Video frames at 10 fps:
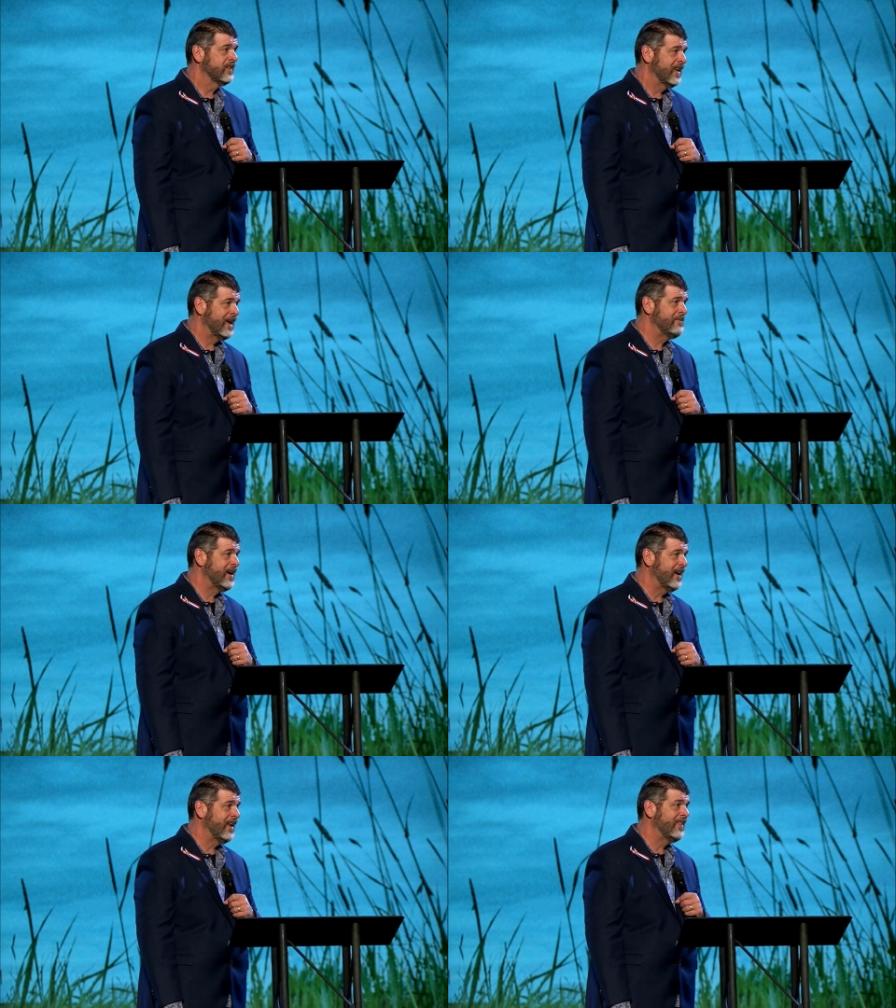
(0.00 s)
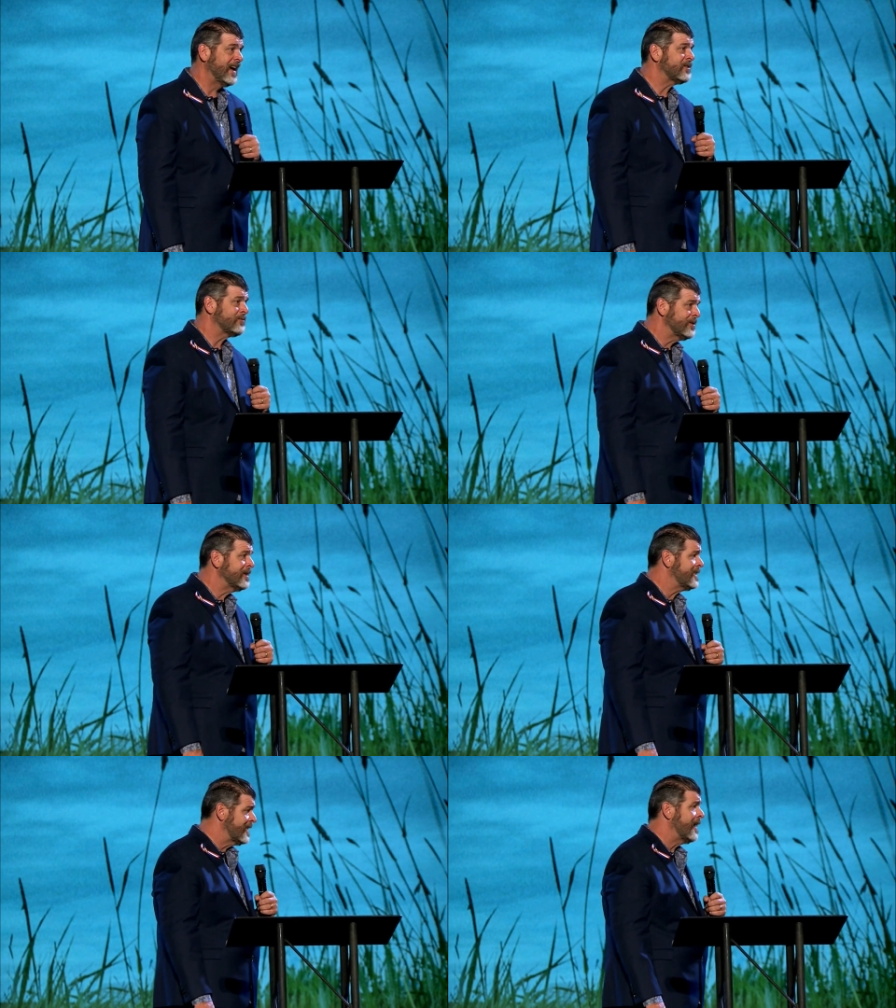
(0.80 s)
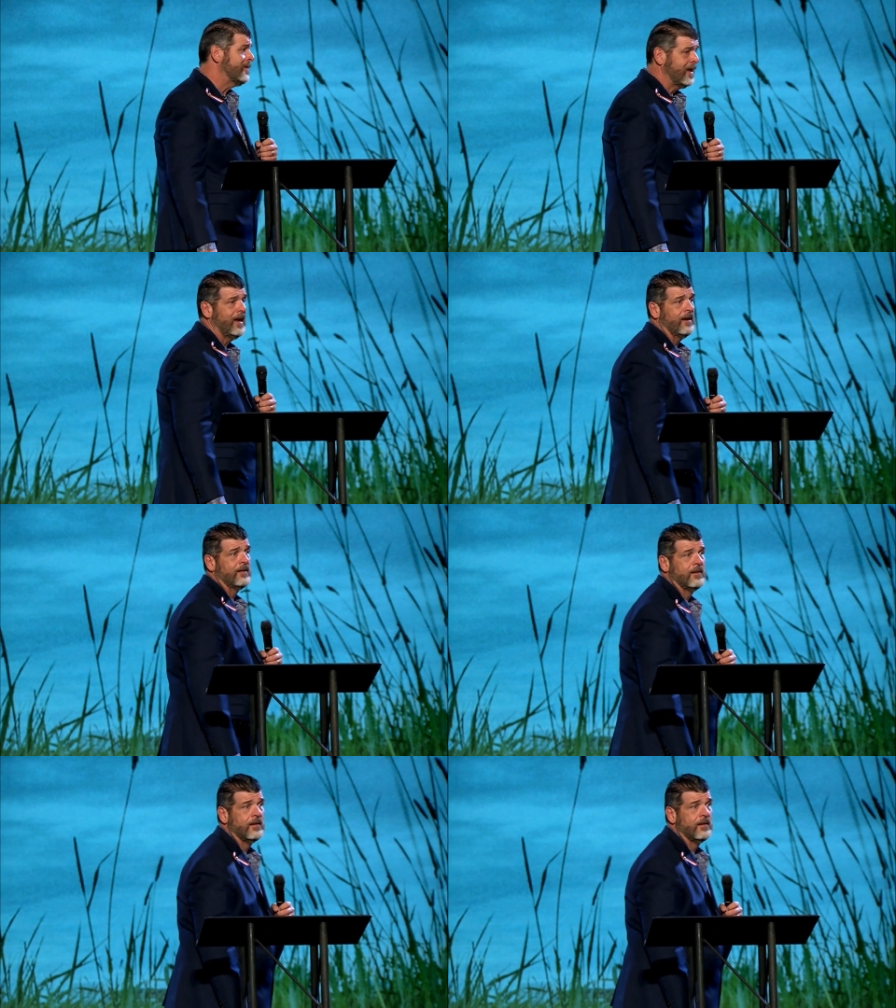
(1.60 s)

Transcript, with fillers: Amen. And that's a really sad thing.